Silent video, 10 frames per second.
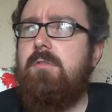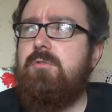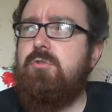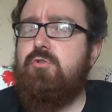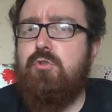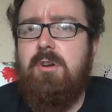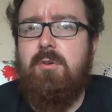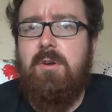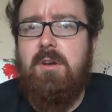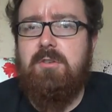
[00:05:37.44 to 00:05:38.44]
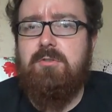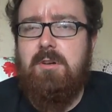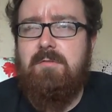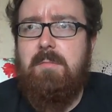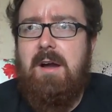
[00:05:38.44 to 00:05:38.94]
So straight away, straight
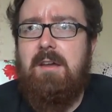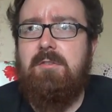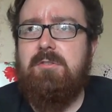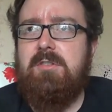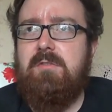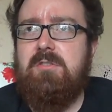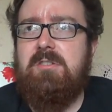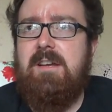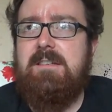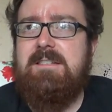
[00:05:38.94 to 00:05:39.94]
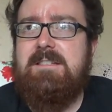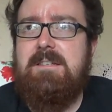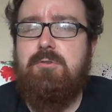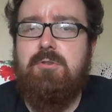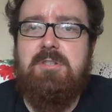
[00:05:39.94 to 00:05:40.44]
off the bat, it does have a slight
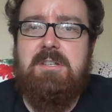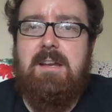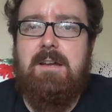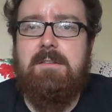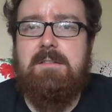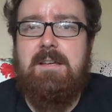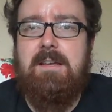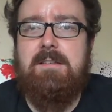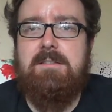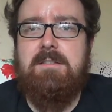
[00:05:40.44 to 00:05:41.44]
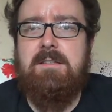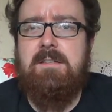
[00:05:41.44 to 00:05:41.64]
citrusy kind of taste.